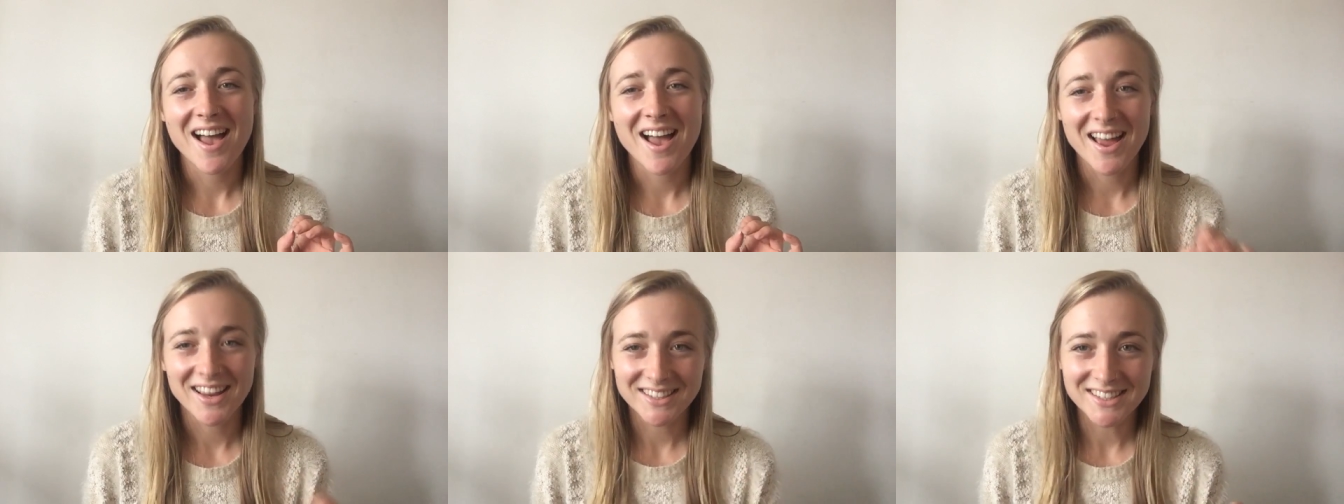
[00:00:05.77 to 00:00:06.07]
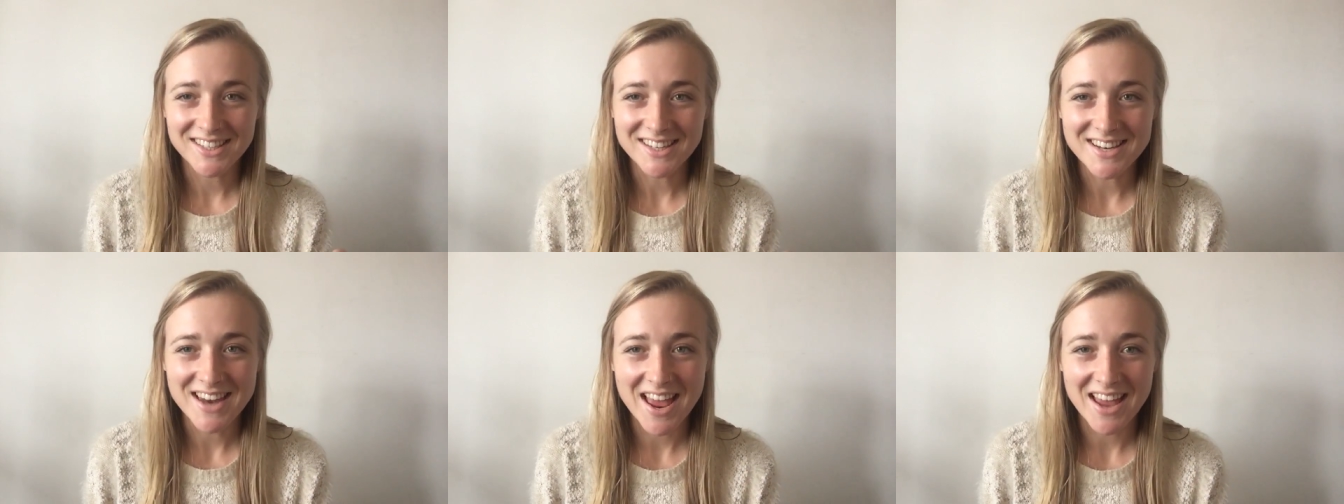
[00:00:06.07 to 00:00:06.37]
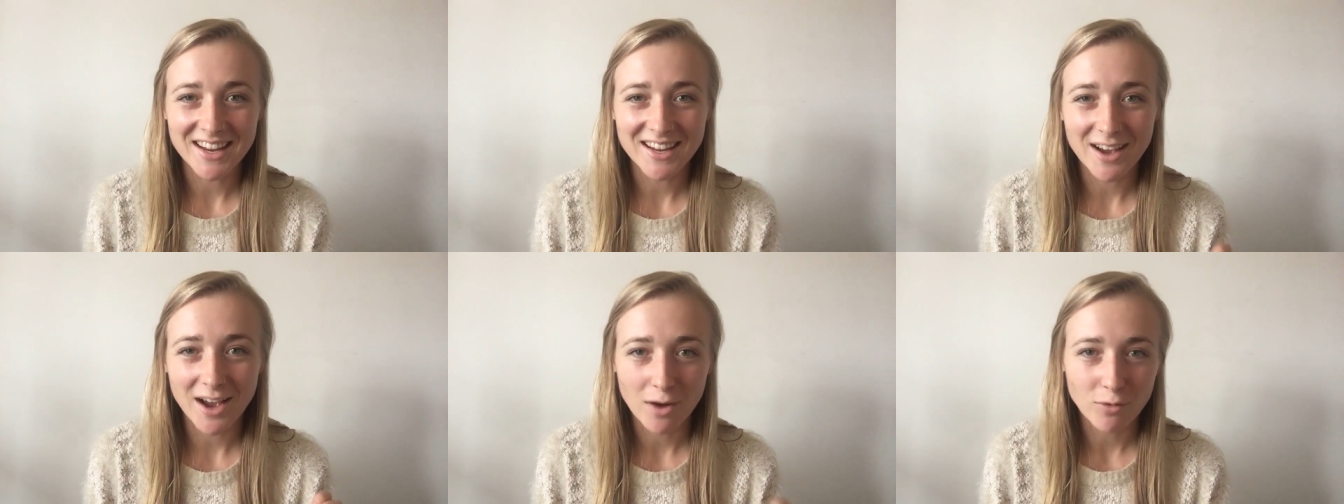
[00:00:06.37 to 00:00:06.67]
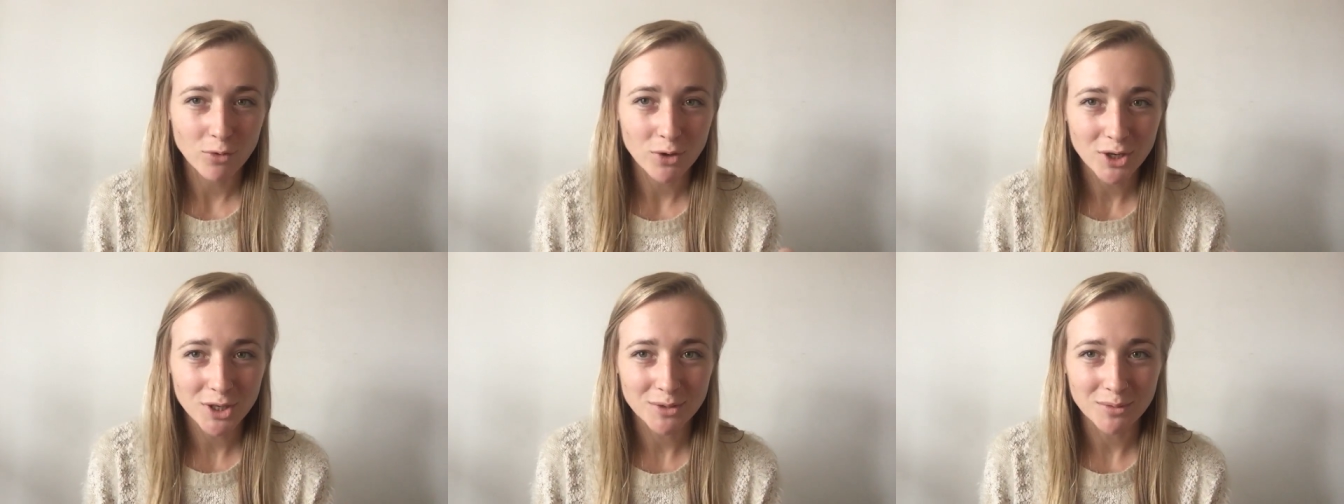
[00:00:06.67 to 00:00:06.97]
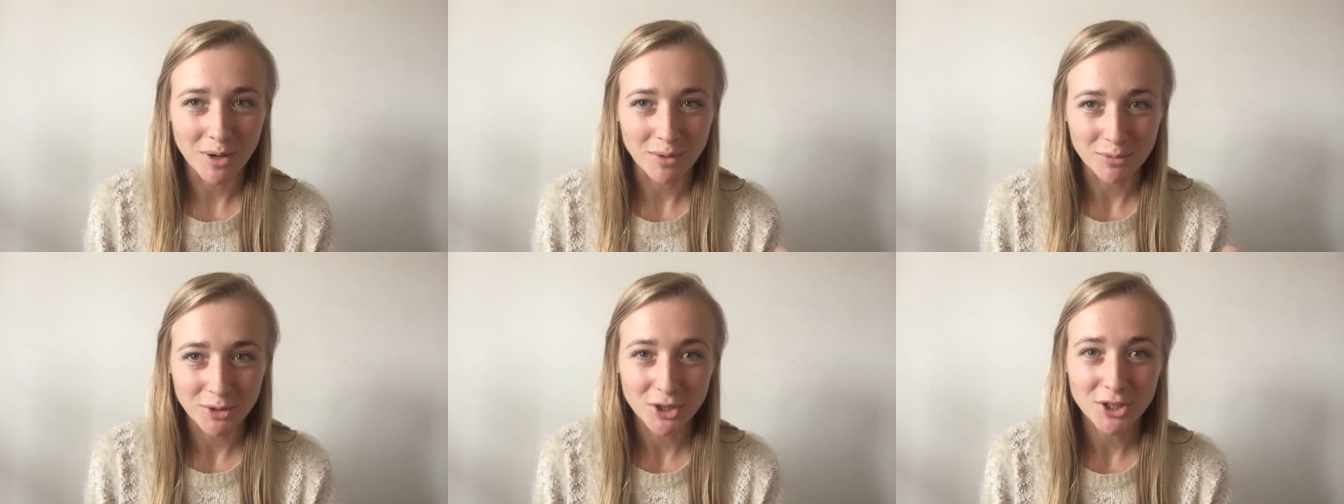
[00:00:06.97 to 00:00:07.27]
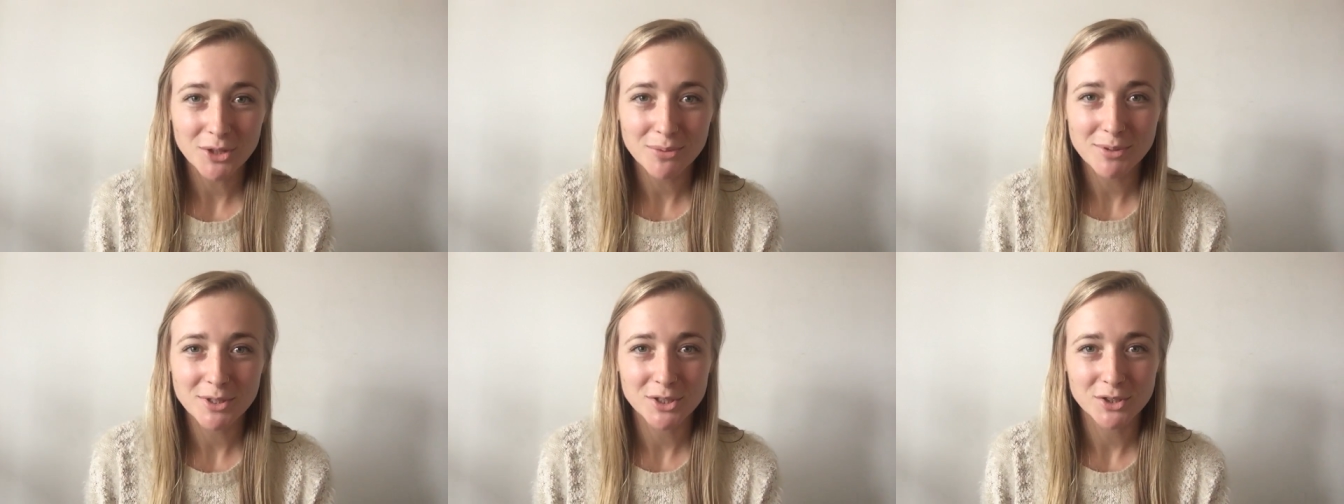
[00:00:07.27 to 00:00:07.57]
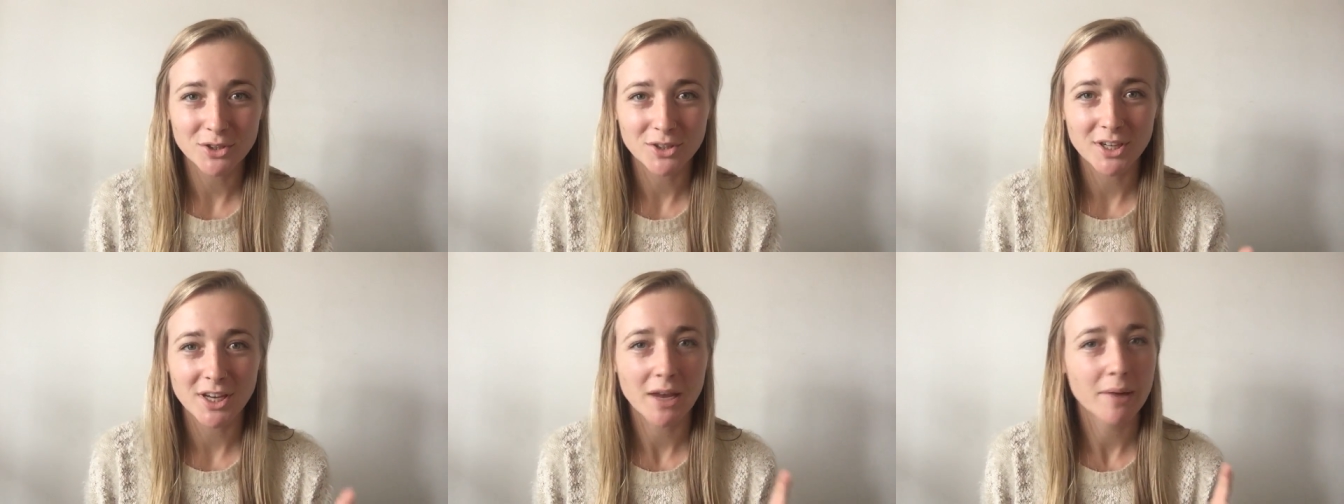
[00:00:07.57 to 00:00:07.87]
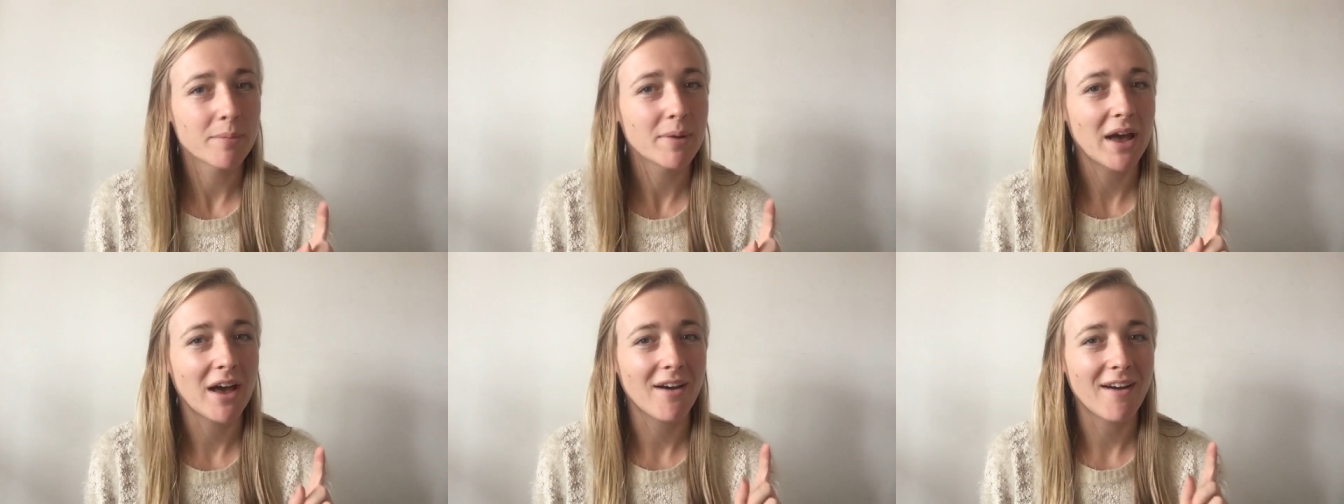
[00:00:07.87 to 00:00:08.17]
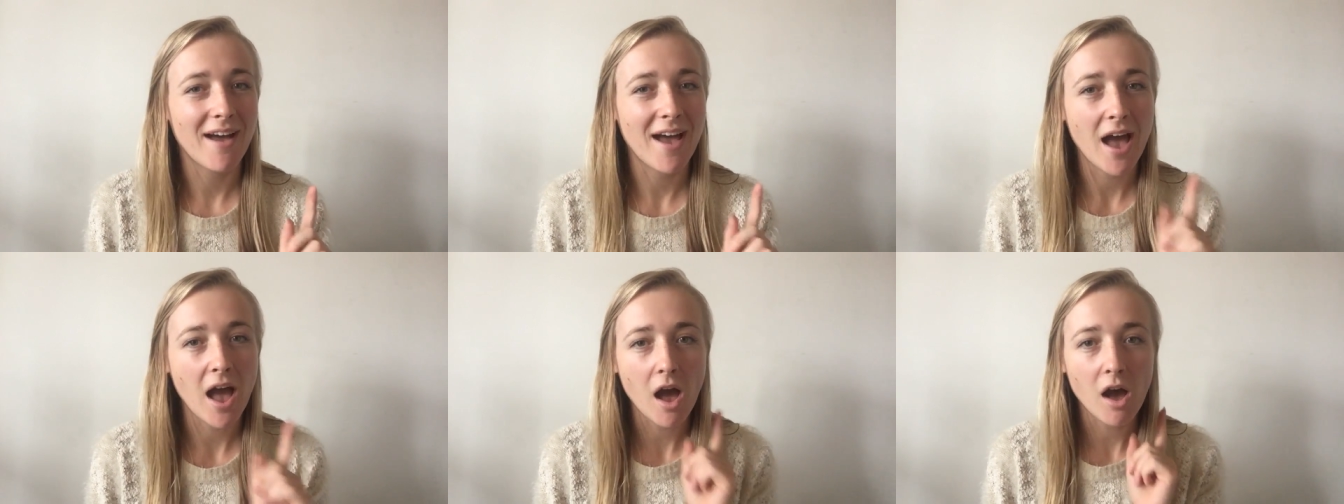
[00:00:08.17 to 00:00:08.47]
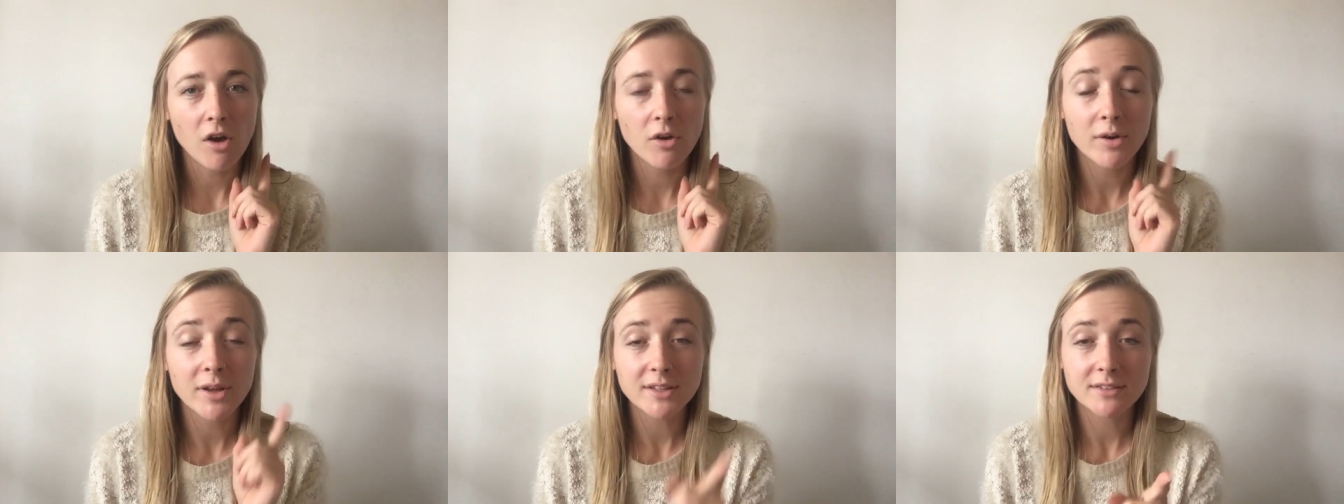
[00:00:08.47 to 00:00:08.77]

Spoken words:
And today I'm going to be talking about how